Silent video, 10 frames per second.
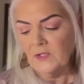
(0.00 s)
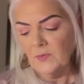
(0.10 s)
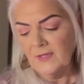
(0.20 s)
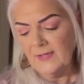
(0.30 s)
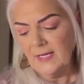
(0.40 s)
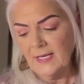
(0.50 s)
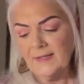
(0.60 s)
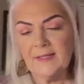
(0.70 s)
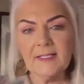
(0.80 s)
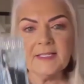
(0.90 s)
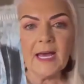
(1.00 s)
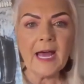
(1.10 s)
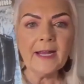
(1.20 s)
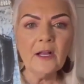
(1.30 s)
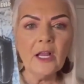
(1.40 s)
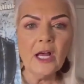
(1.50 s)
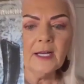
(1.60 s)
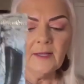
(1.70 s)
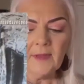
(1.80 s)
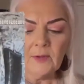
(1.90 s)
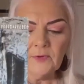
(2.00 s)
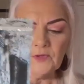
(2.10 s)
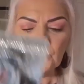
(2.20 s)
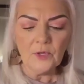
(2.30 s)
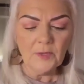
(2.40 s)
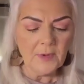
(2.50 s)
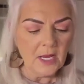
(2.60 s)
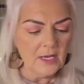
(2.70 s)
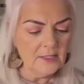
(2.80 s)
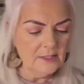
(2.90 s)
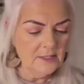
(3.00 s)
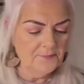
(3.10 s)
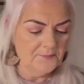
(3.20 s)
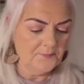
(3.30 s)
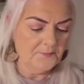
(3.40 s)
This one says Style on it. That was a rub-on.